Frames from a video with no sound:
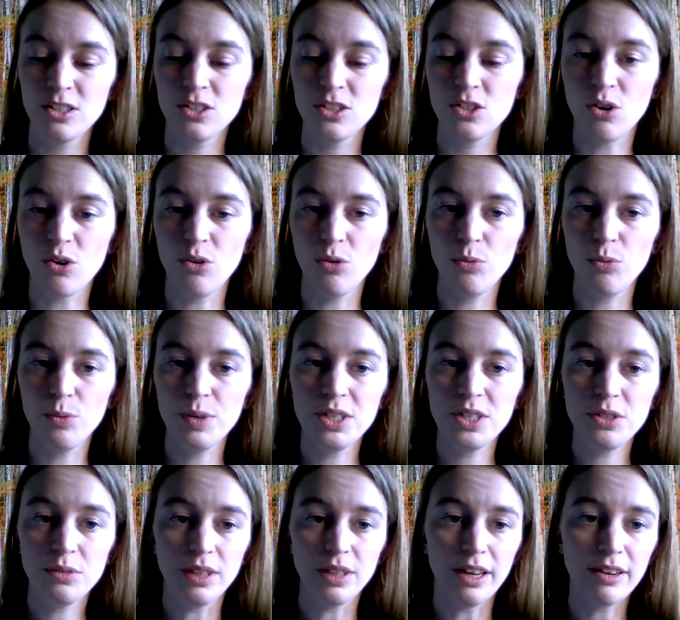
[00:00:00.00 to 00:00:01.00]
So we
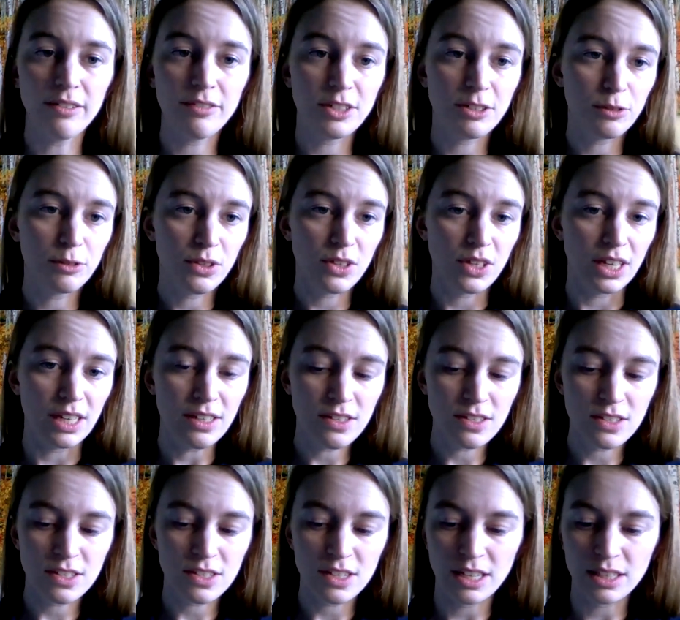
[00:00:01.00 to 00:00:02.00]
do a lot of different
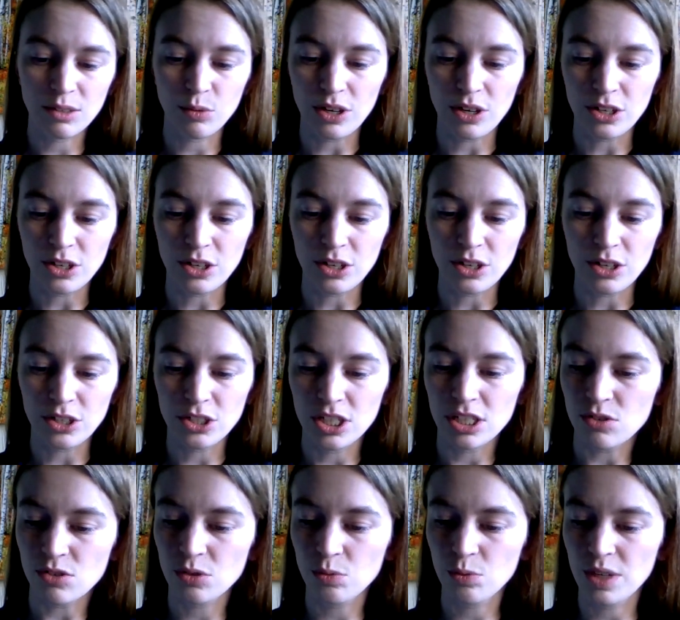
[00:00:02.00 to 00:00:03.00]
things at the Watershed
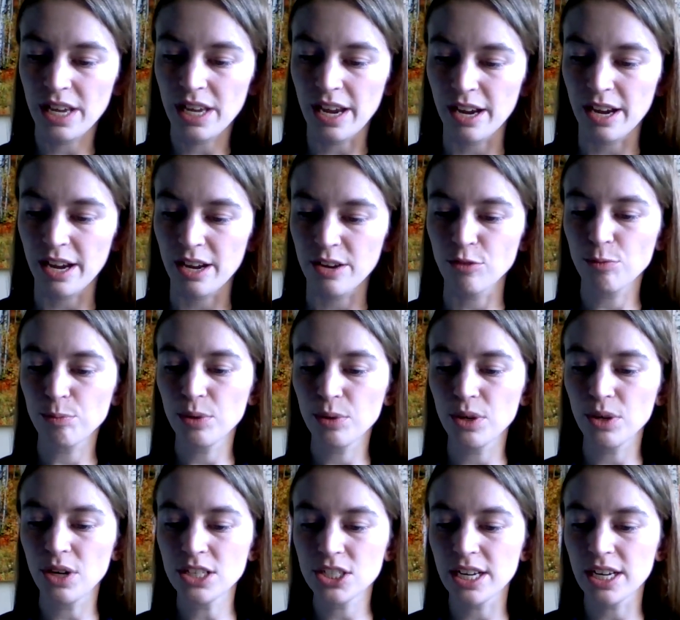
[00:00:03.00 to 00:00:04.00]
District. We have
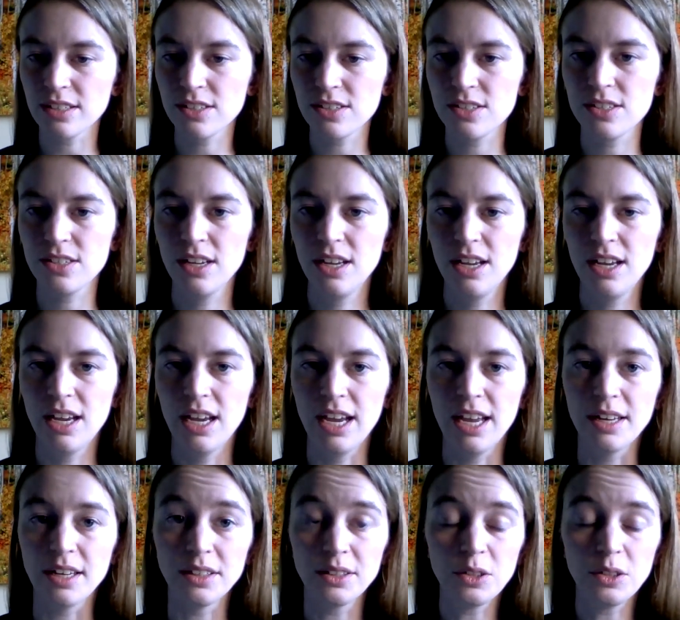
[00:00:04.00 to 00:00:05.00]
projects
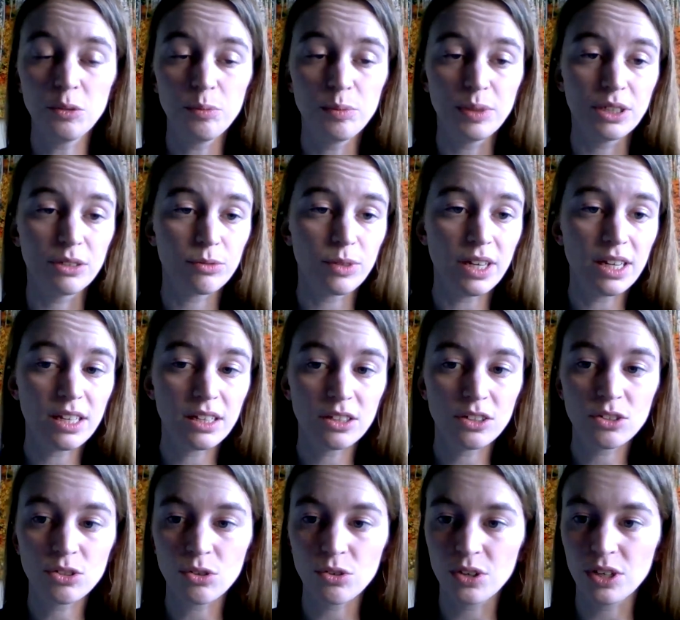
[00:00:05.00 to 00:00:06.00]
and a little bit of
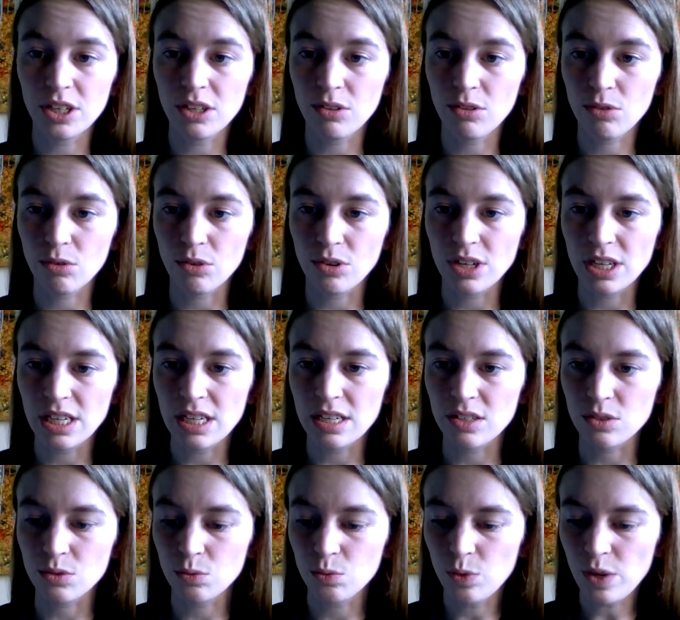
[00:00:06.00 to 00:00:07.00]
regulatory authority
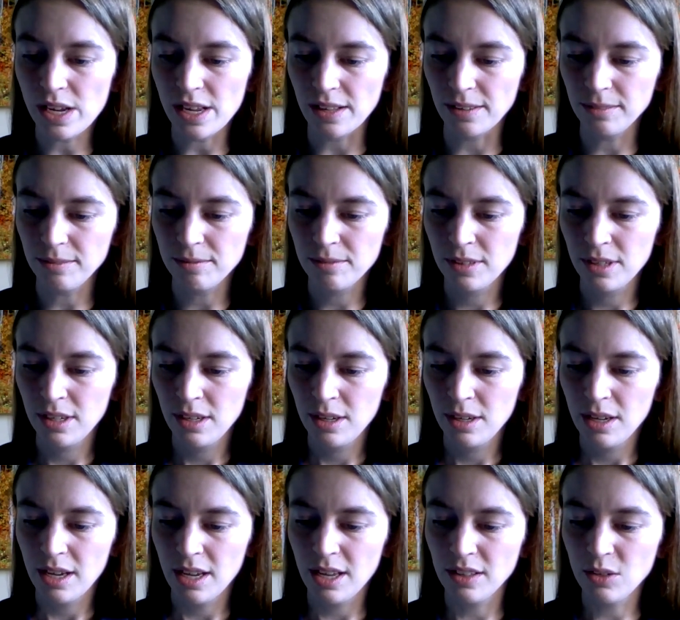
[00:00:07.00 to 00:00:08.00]
as well.
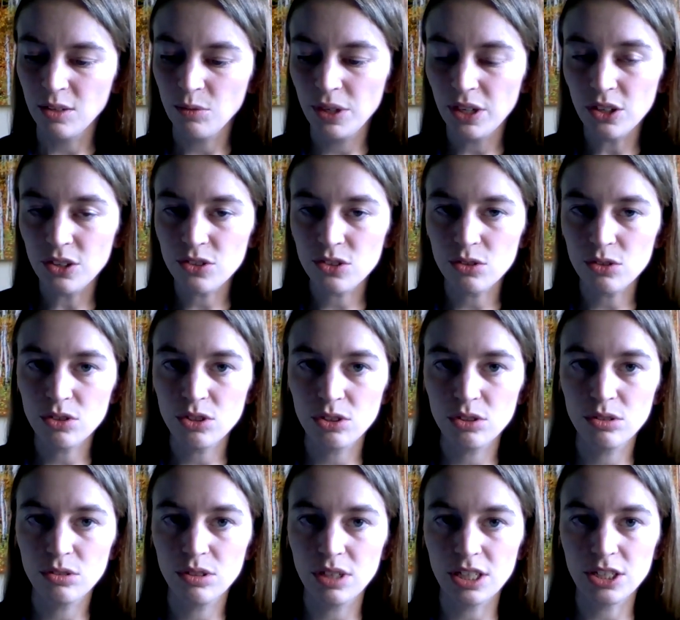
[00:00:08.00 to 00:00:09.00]
And then we also
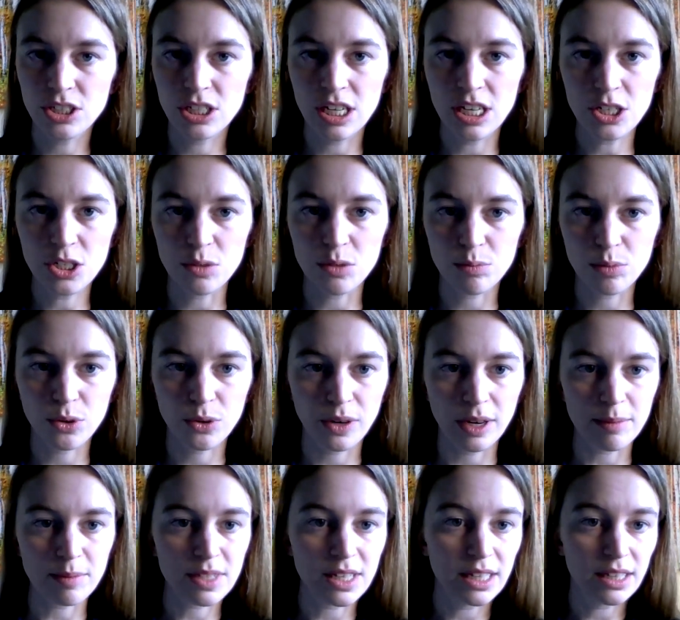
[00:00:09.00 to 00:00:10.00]
do education
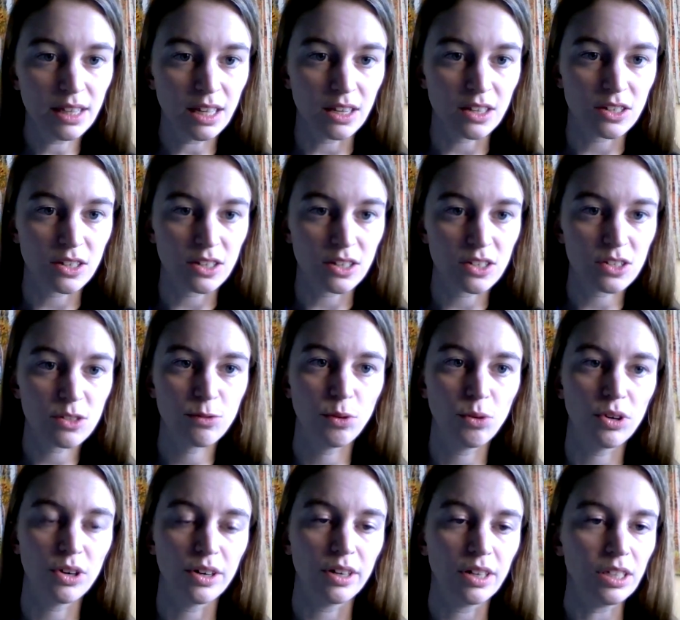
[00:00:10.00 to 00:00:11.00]
programs like this
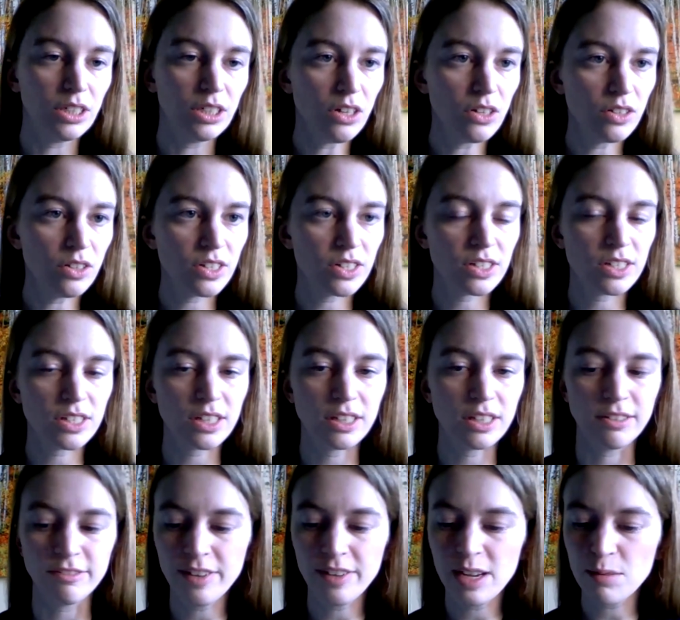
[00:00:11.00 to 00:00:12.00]
for adults
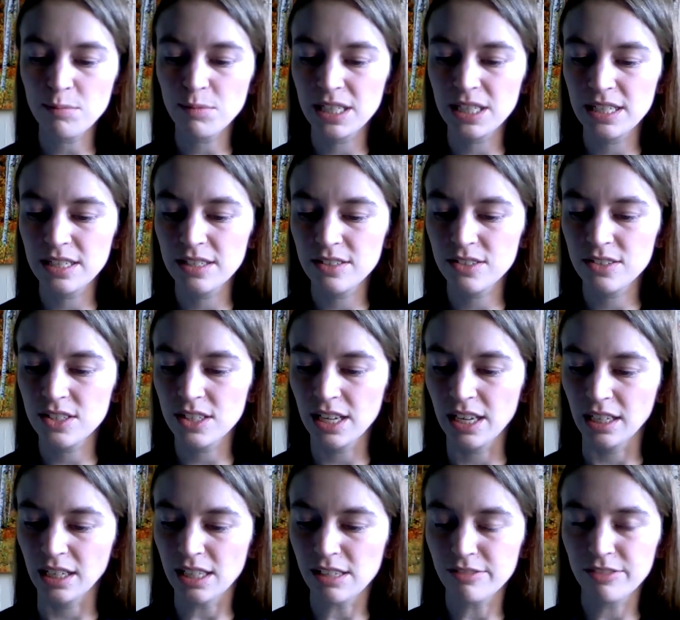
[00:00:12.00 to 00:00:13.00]
and families
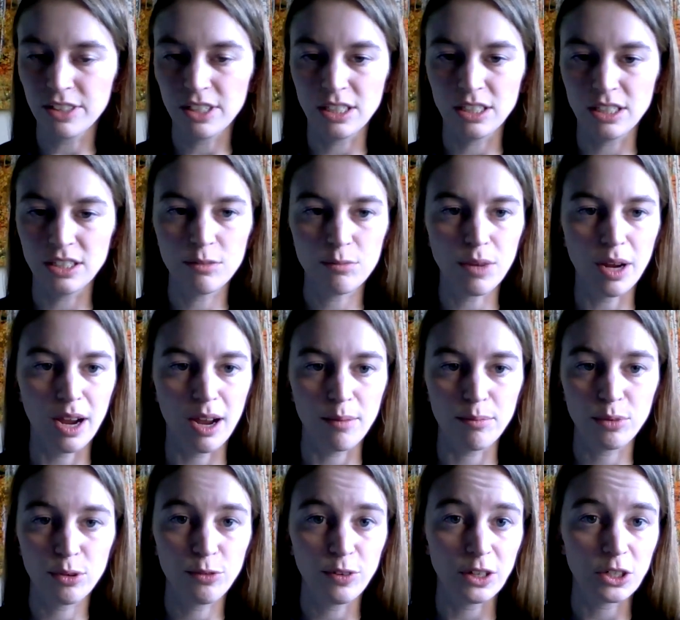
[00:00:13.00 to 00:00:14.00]
and even
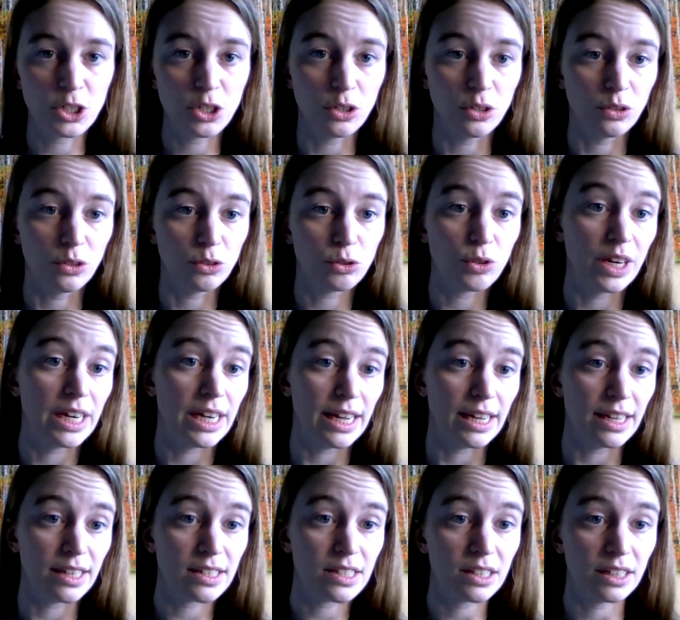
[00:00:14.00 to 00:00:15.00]
um, professional
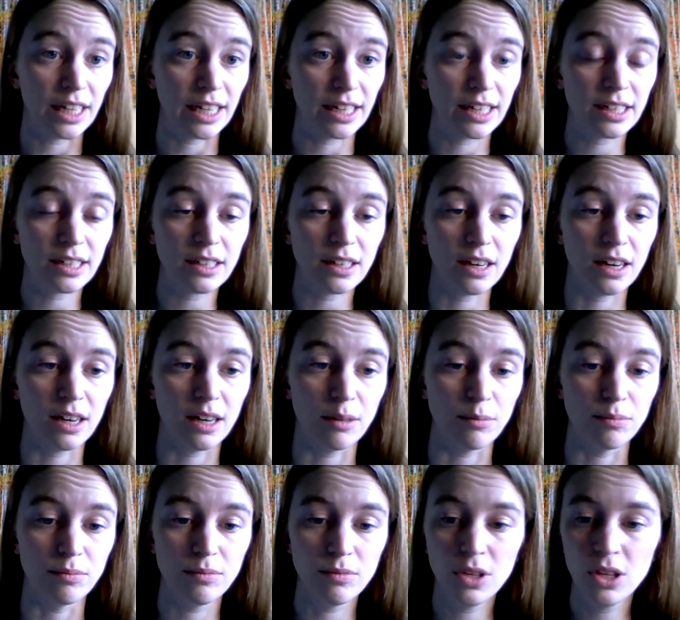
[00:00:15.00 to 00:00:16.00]
trainings like
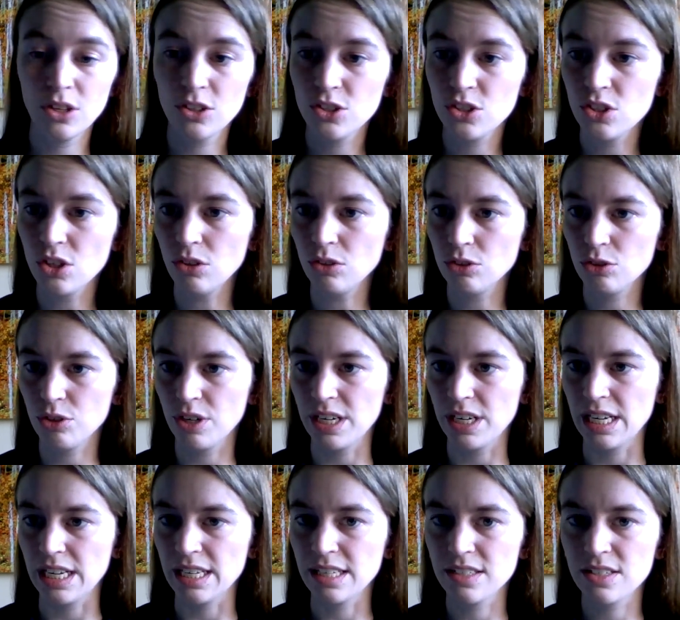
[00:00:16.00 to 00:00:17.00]
um, salt
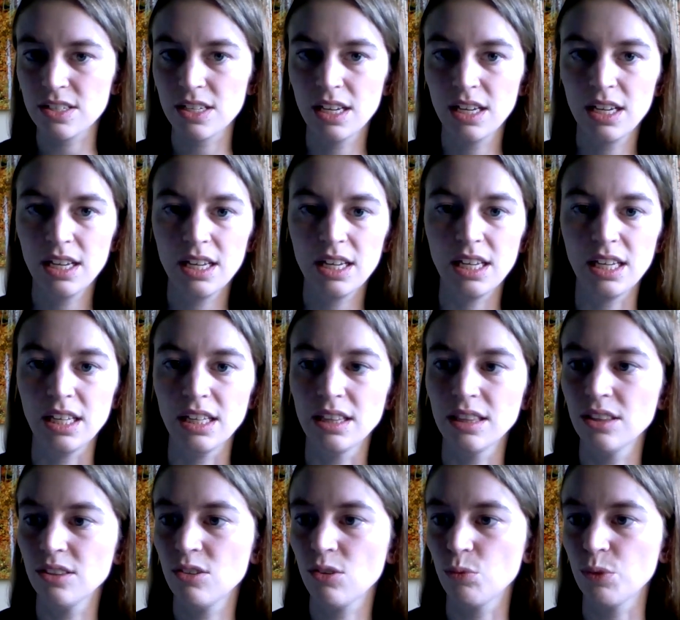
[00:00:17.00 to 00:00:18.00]
trainings
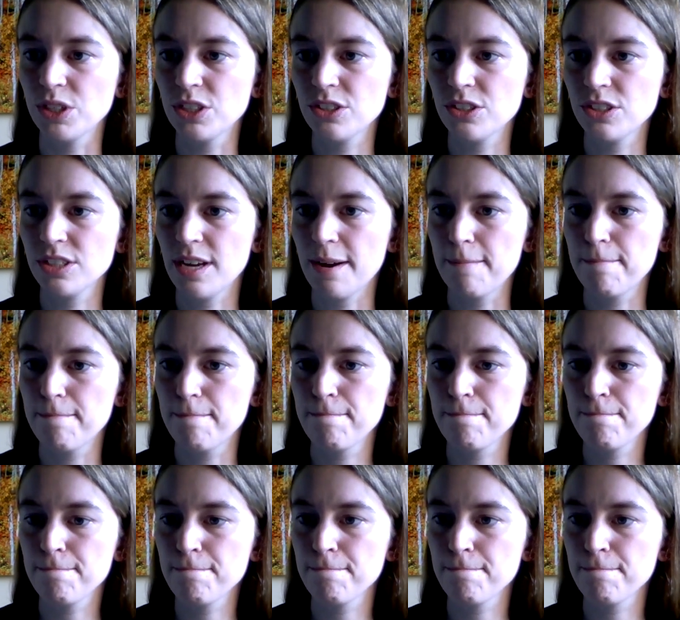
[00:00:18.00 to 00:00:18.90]
in the wintertime.